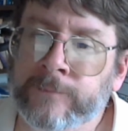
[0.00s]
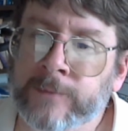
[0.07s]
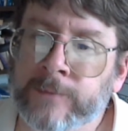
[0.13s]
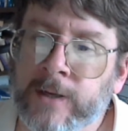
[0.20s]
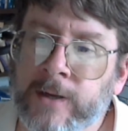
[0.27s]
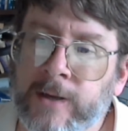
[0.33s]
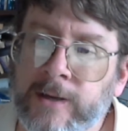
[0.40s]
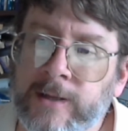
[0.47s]

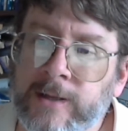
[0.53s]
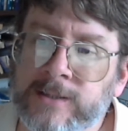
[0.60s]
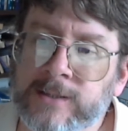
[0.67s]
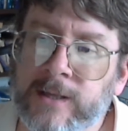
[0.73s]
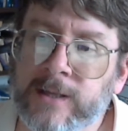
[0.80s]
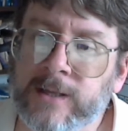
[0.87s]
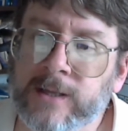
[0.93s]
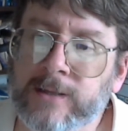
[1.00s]
An audience
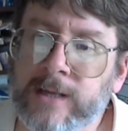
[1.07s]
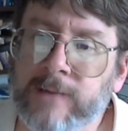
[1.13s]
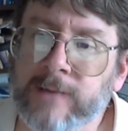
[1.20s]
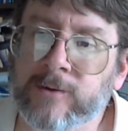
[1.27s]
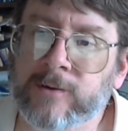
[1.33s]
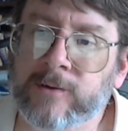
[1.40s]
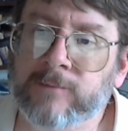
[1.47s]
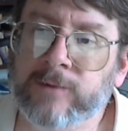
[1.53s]
I could
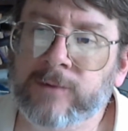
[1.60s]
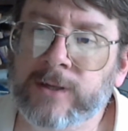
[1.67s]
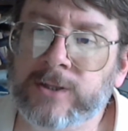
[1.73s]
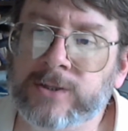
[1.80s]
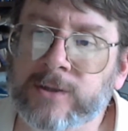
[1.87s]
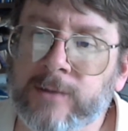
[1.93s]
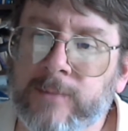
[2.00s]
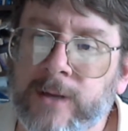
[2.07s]
never have
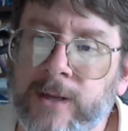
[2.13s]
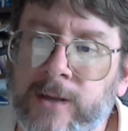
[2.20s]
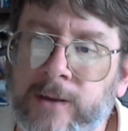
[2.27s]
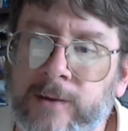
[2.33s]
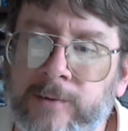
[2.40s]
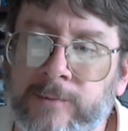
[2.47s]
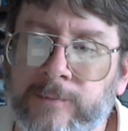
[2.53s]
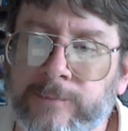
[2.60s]
reached on my
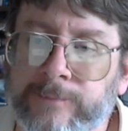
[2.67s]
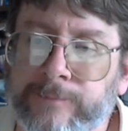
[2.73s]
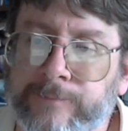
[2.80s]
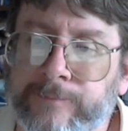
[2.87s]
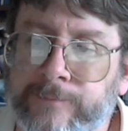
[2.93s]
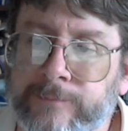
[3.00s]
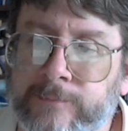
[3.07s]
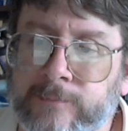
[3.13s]
own.
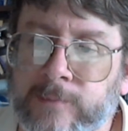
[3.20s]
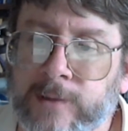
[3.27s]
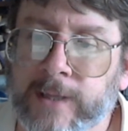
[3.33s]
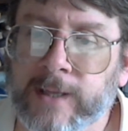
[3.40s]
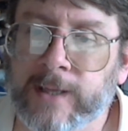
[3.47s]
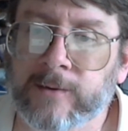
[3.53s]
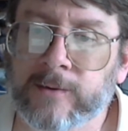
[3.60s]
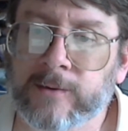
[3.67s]

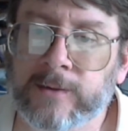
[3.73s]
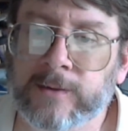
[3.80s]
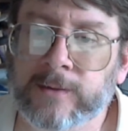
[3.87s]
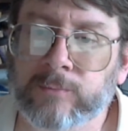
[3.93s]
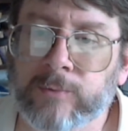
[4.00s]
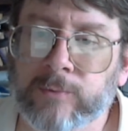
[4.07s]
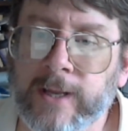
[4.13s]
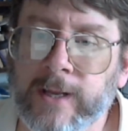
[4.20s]
Later on
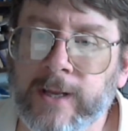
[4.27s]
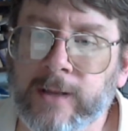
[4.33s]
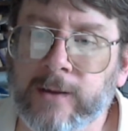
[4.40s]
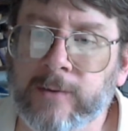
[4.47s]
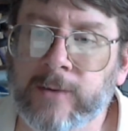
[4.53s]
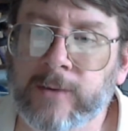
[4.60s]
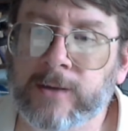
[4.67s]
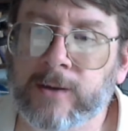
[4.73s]
the
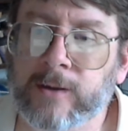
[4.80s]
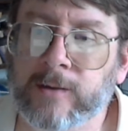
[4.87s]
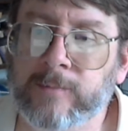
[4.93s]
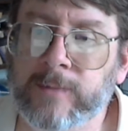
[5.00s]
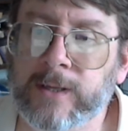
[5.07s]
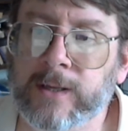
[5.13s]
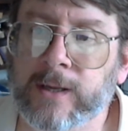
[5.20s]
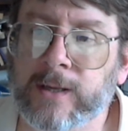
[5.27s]
radio, he called
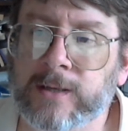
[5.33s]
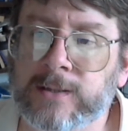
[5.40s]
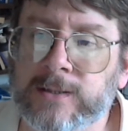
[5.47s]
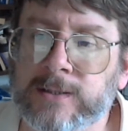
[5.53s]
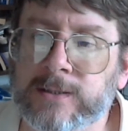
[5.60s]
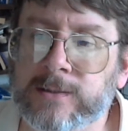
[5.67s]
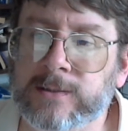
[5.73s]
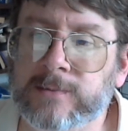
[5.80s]
me a
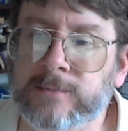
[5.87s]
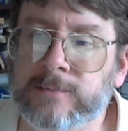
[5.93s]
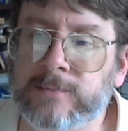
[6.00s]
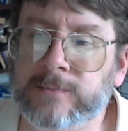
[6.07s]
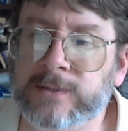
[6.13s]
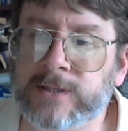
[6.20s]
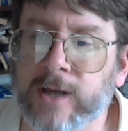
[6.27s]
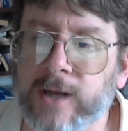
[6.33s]

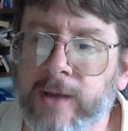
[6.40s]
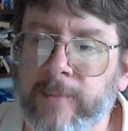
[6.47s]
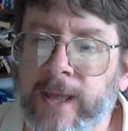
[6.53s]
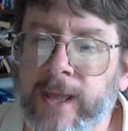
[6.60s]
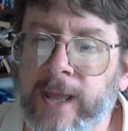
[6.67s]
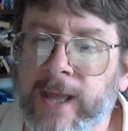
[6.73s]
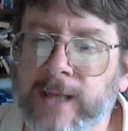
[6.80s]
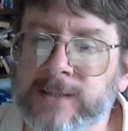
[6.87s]

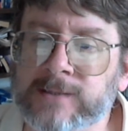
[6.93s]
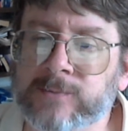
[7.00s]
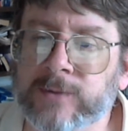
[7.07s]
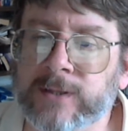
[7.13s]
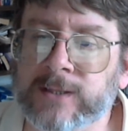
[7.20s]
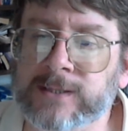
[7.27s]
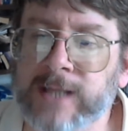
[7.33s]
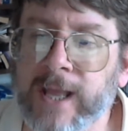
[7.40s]
dumbass
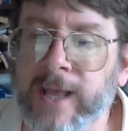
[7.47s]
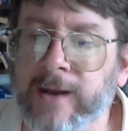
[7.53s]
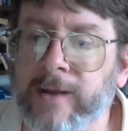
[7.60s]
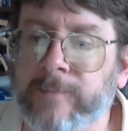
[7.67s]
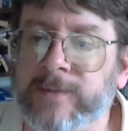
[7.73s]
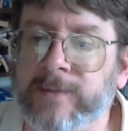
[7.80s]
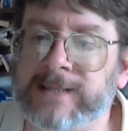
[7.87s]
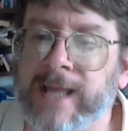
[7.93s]
with his head
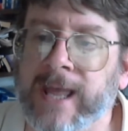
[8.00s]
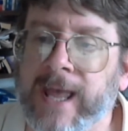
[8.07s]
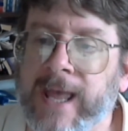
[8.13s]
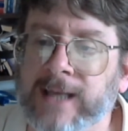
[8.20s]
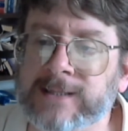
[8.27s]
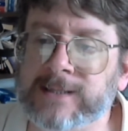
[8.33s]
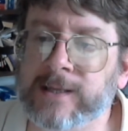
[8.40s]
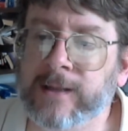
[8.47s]
up his
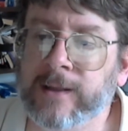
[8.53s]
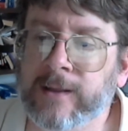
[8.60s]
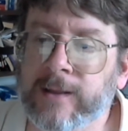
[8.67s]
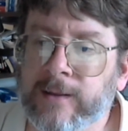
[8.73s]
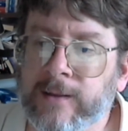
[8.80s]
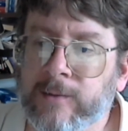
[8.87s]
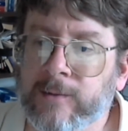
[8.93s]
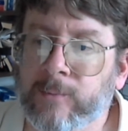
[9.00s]
ass.
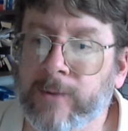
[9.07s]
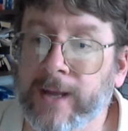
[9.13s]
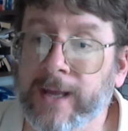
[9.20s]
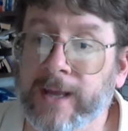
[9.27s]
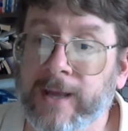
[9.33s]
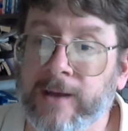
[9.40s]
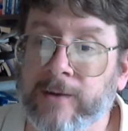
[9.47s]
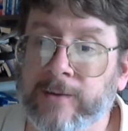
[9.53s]

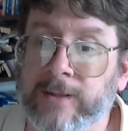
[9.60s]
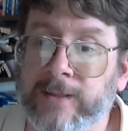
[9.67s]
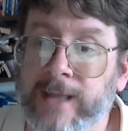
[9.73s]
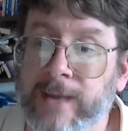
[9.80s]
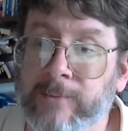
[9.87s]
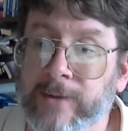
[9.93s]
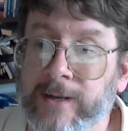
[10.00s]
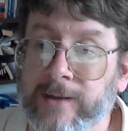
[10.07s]
Wow,
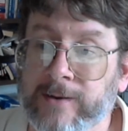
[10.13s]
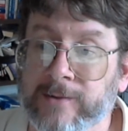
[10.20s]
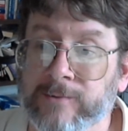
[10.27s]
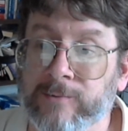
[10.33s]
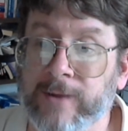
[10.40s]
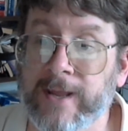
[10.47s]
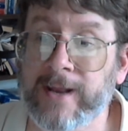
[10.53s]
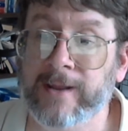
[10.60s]
that went out on
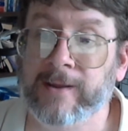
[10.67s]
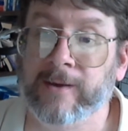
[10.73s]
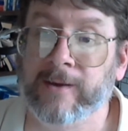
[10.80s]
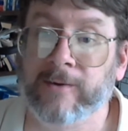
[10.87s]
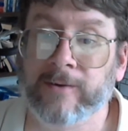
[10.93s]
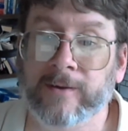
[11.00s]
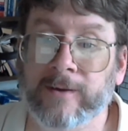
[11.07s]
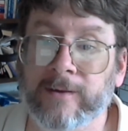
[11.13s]
the
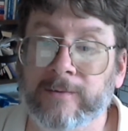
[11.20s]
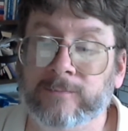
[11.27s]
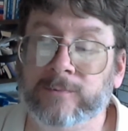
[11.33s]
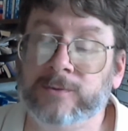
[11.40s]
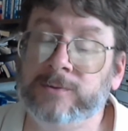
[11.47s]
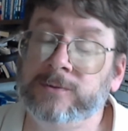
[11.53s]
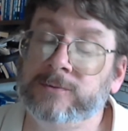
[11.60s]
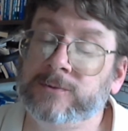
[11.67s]
radio, huh?
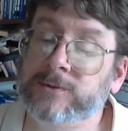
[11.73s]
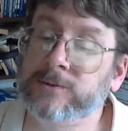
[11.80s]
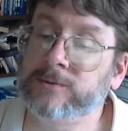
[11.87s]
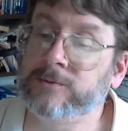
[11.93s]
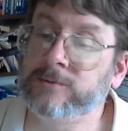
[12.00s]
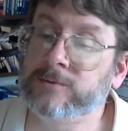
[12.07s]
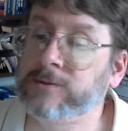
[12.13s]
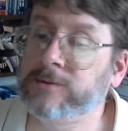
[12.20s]

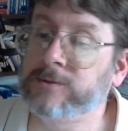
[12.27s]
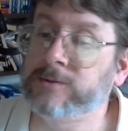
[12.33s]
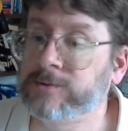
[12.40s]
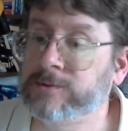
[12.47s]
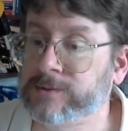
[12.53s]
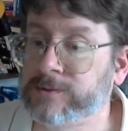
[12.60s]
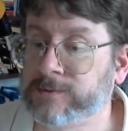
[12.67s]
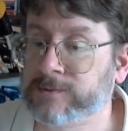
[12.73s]
Whoa, look
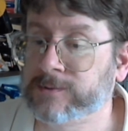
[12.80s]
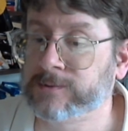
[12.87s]
who's